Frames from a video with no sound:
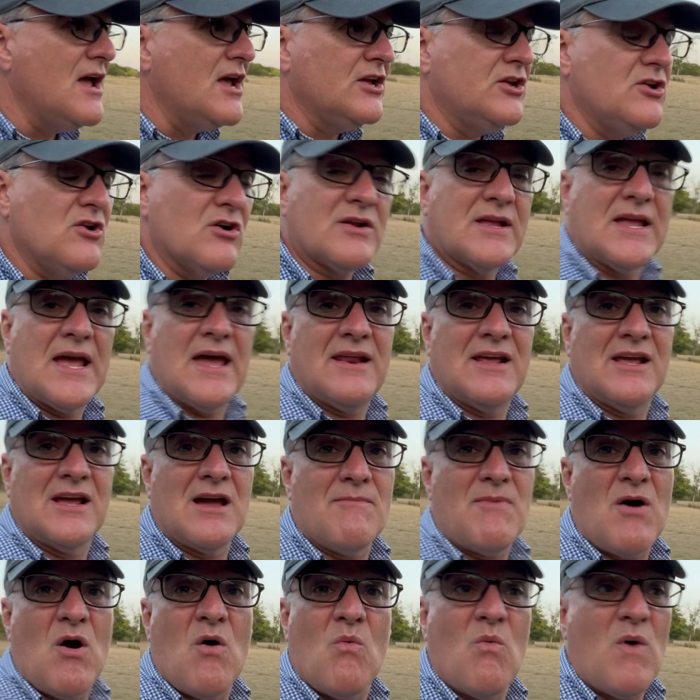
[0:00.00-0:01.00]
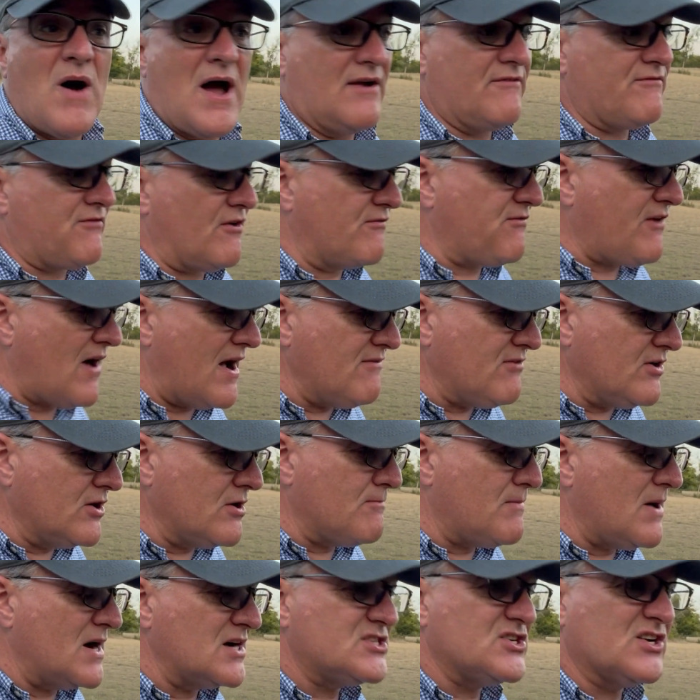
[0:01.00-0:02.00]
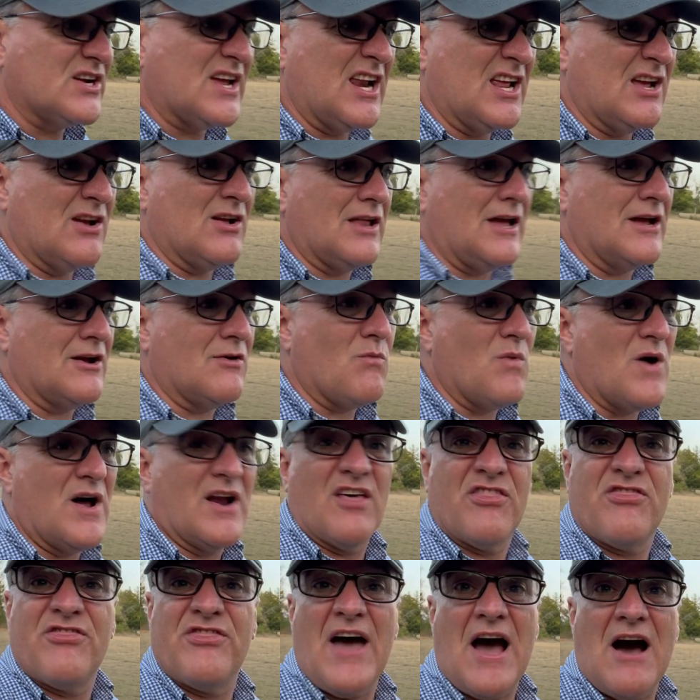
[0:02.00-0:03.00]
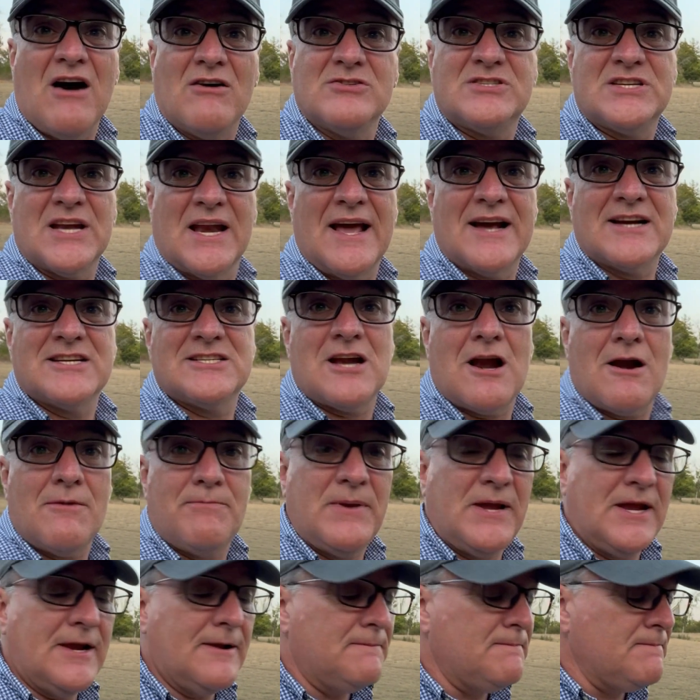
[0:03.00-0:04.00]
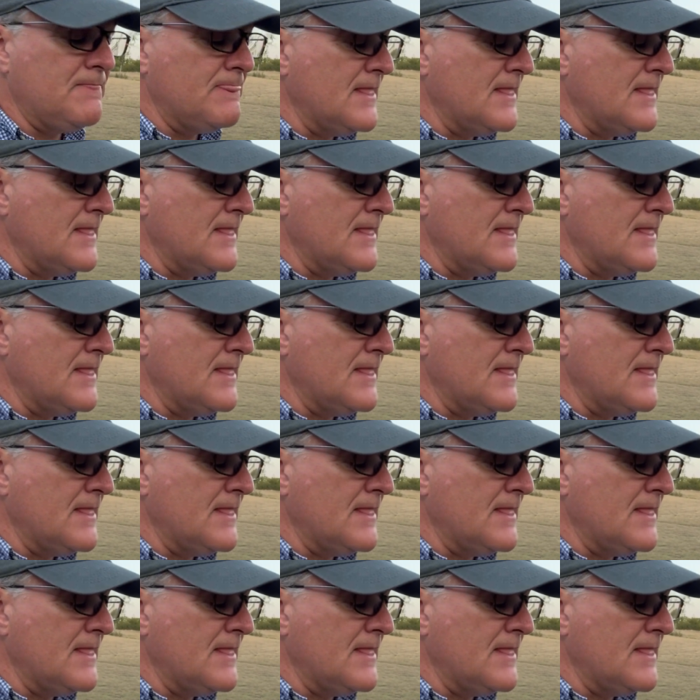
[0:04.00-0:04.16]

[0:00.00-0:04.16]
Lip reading: You're getting about what? For 500 bucks, you're getting like what, 1,000 XRP?